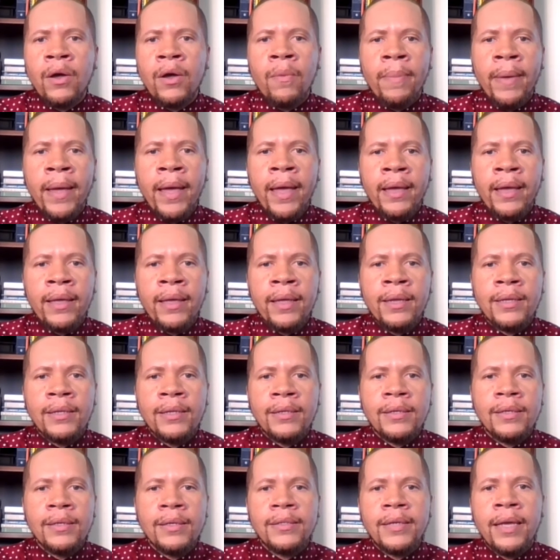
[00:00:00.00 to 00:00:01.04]
go back
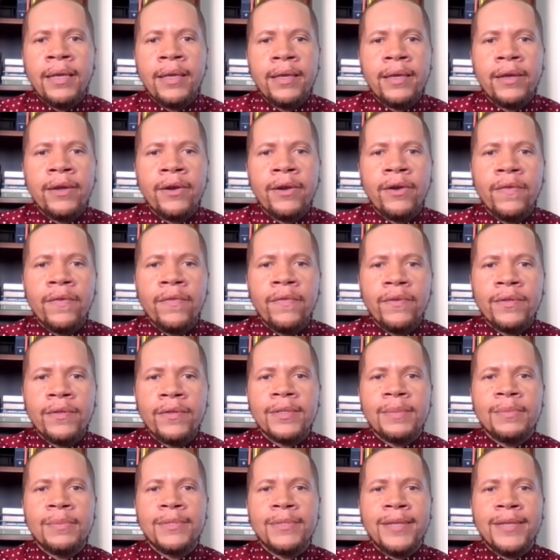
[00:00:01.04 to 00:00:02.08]
and take care of
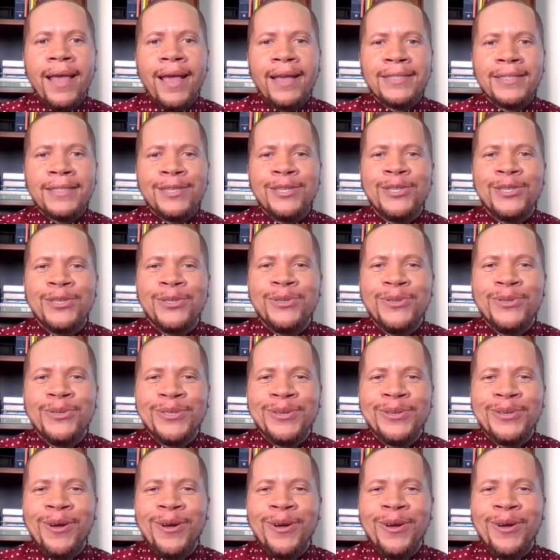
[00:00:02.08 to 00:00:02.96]
some tax issues.